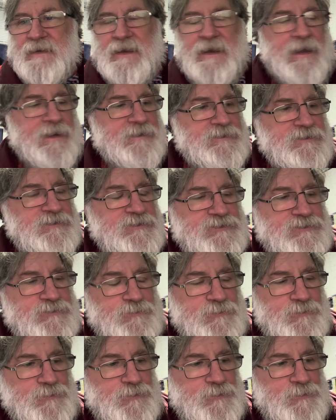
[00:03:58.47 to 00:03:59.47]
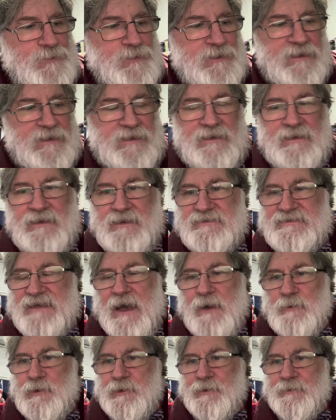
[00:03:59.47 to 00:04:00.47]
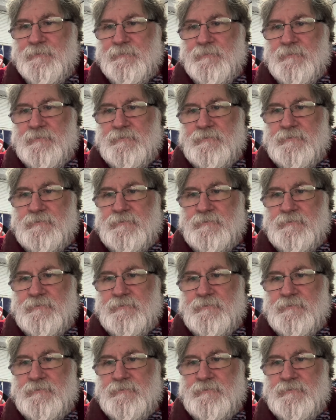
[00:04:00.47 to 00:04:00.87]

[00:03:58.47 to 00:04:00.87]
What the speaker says: and to Dowland